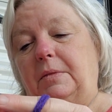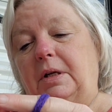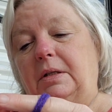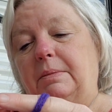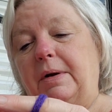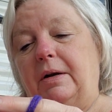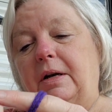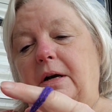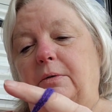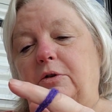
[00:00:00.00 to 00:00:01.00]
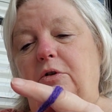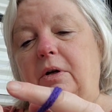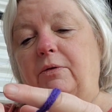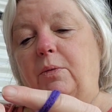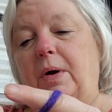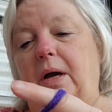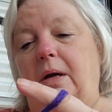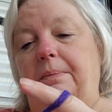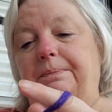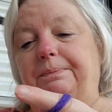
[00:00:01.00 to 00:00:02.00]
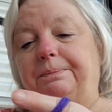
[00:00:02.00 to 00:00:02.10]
and it's about an hour drive away.